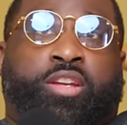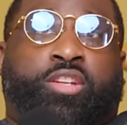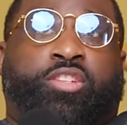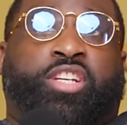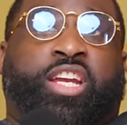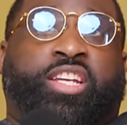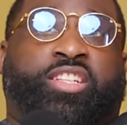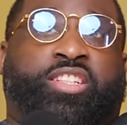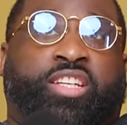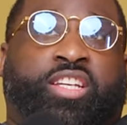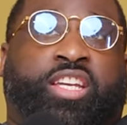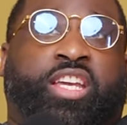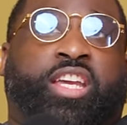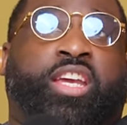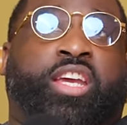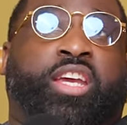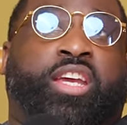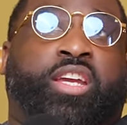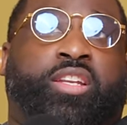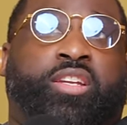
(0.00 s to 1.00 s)
Jason
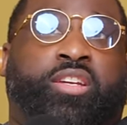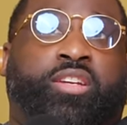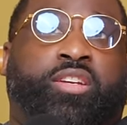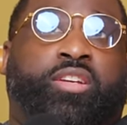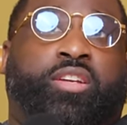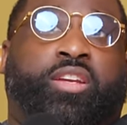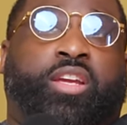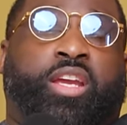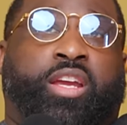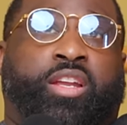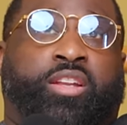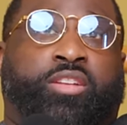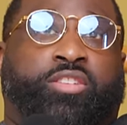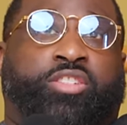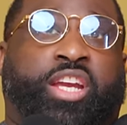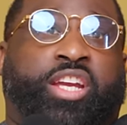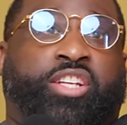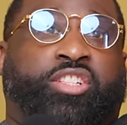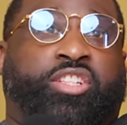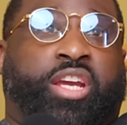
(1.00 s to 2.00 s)
Kidd and
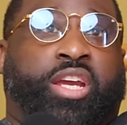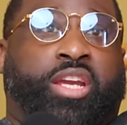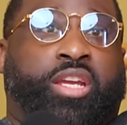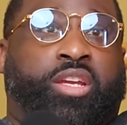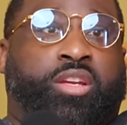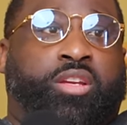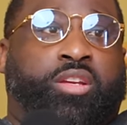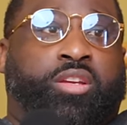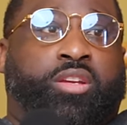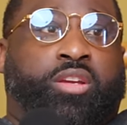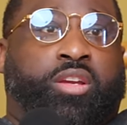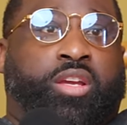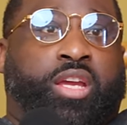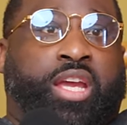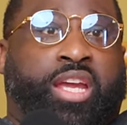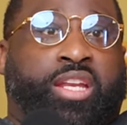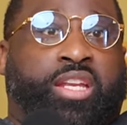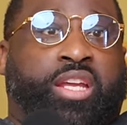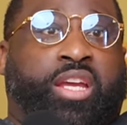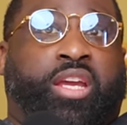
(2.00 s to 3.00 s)
JJ
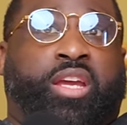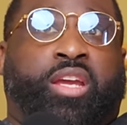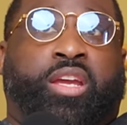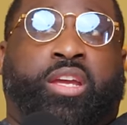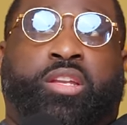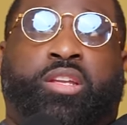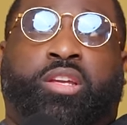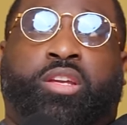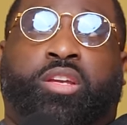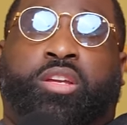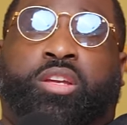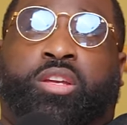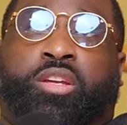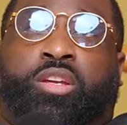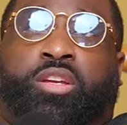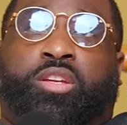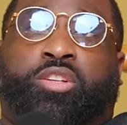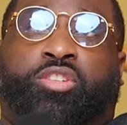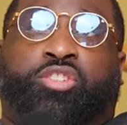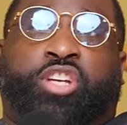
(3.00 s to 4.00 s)
head-to-head.
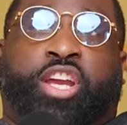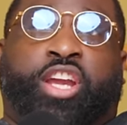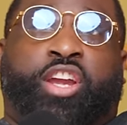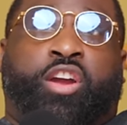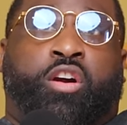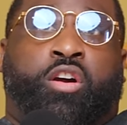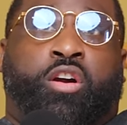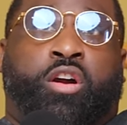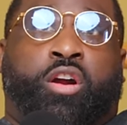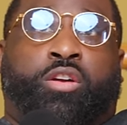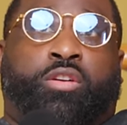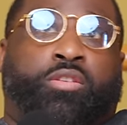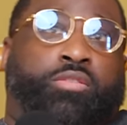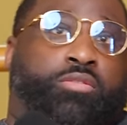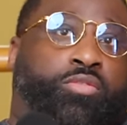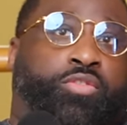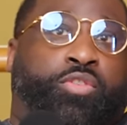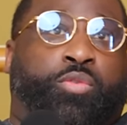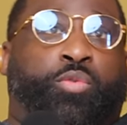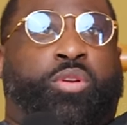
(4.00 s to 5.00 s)
JR,
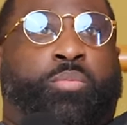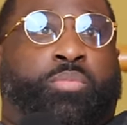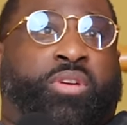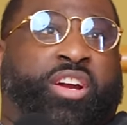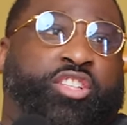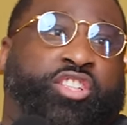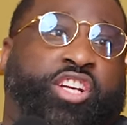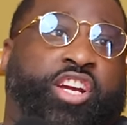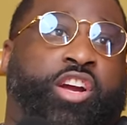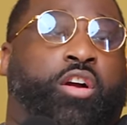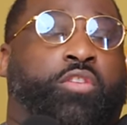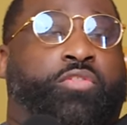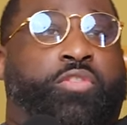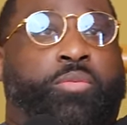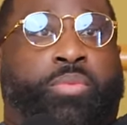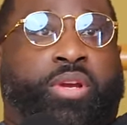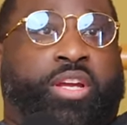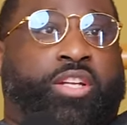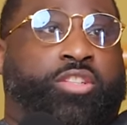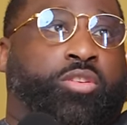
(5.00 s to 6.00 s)
if you want to bring JR off the
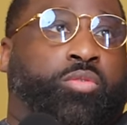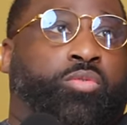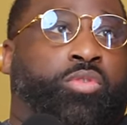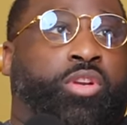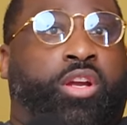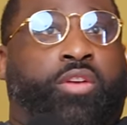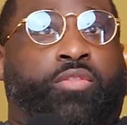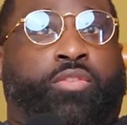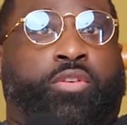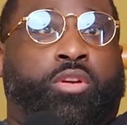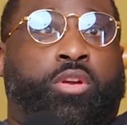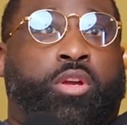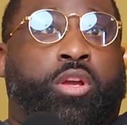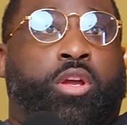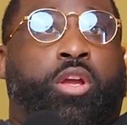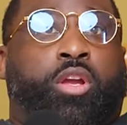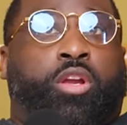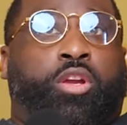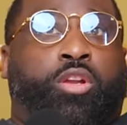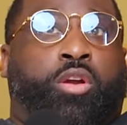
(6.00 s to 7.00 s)
bench or whatever,
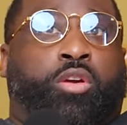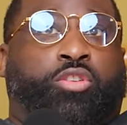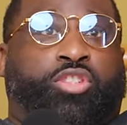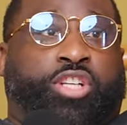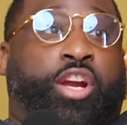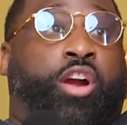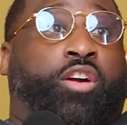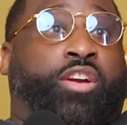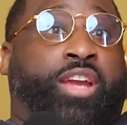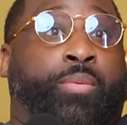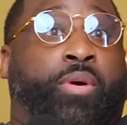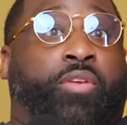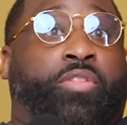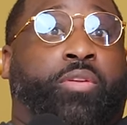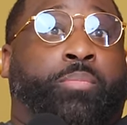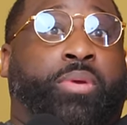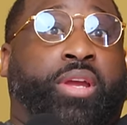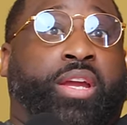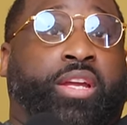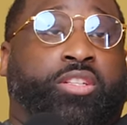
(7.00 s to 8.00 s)
you know, JR came off
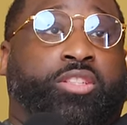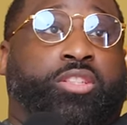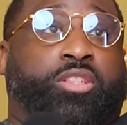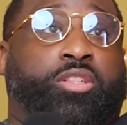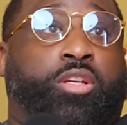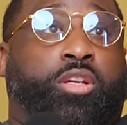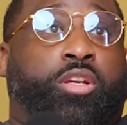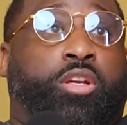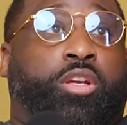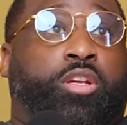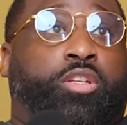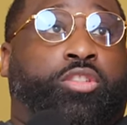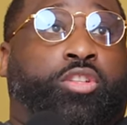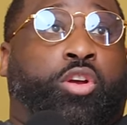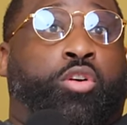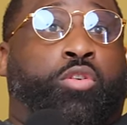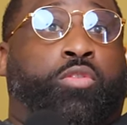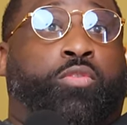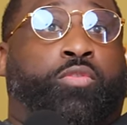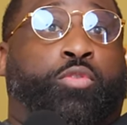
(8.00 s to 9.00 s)
the bench.
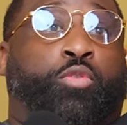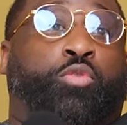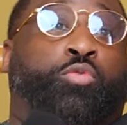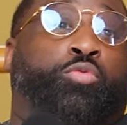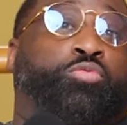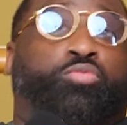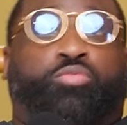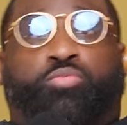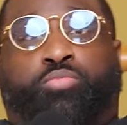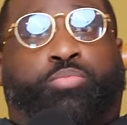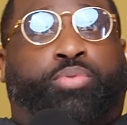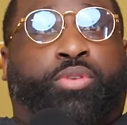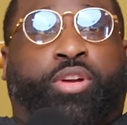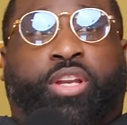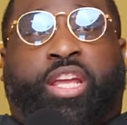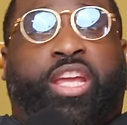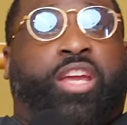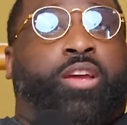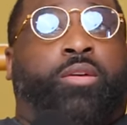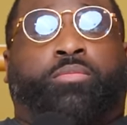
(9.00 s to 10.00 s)
So if you
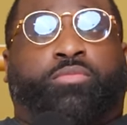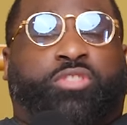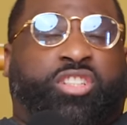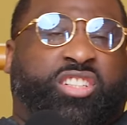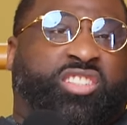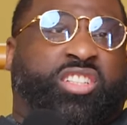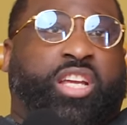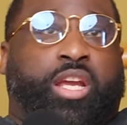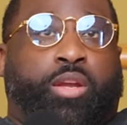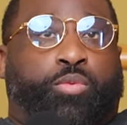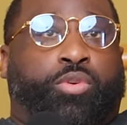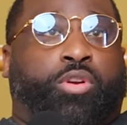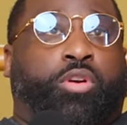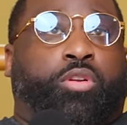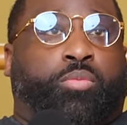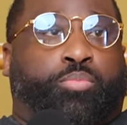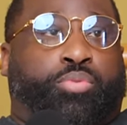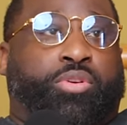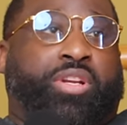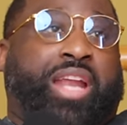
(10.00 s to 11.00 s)
put him, just say we're
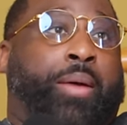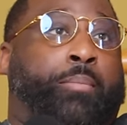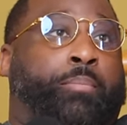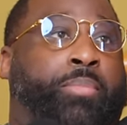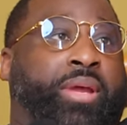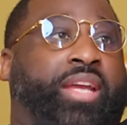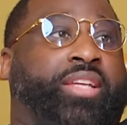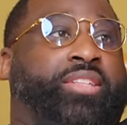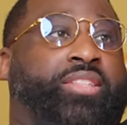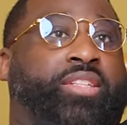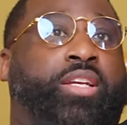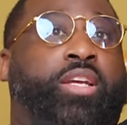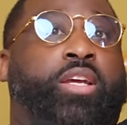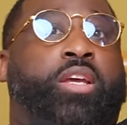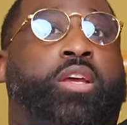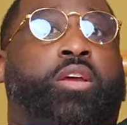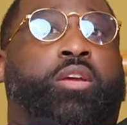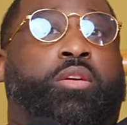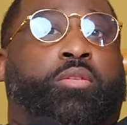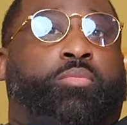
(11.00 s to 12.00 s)
going to put our best,
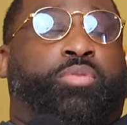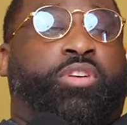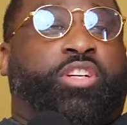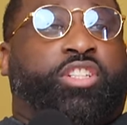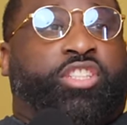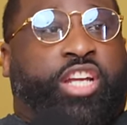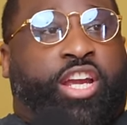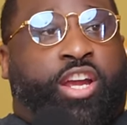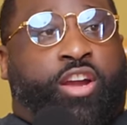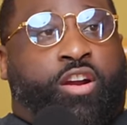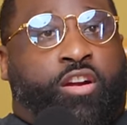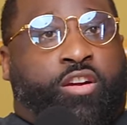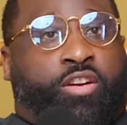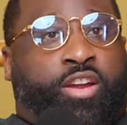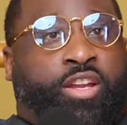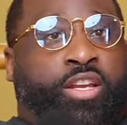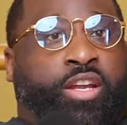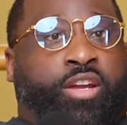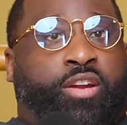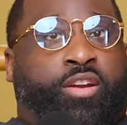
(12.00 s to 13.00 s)
put JR
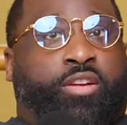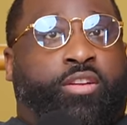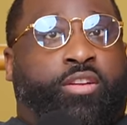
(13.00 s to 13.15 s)
in there.